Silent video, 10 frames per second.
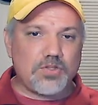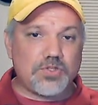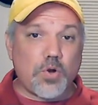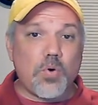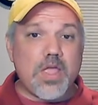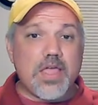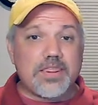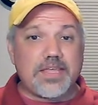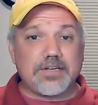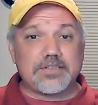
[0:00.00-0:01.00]
So
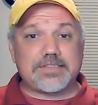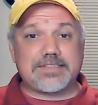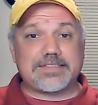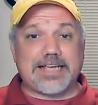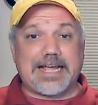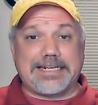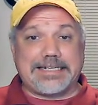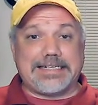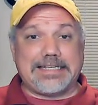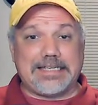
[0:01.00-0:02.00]
there's this
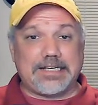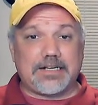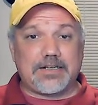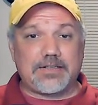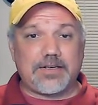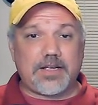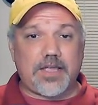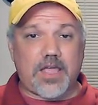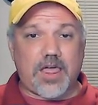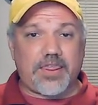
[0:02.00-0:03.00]
idea
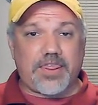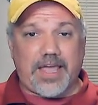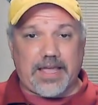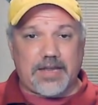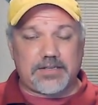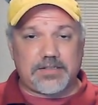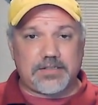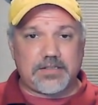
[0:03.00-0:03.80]
that